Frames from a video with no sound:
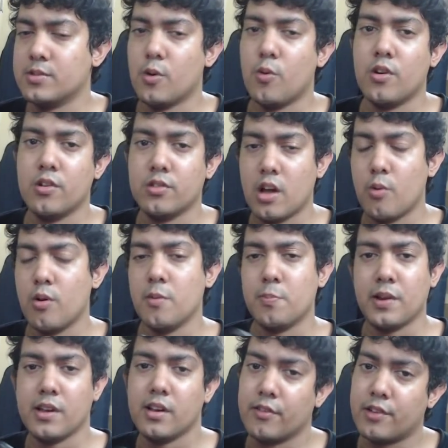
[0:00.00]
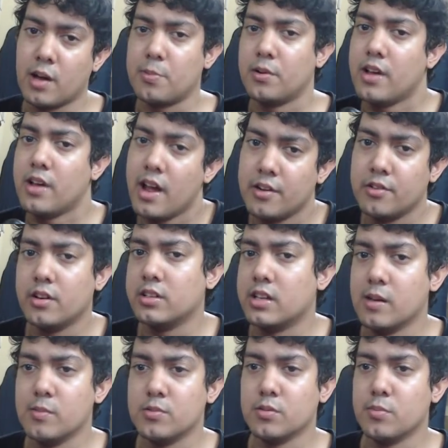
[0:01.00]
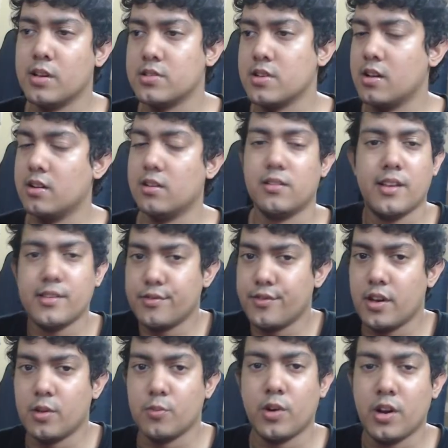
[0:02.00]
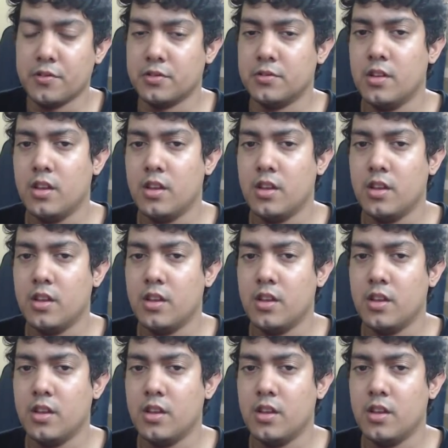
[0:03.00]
I wanna play a couple of Android games on my channel. That's fine, whatever.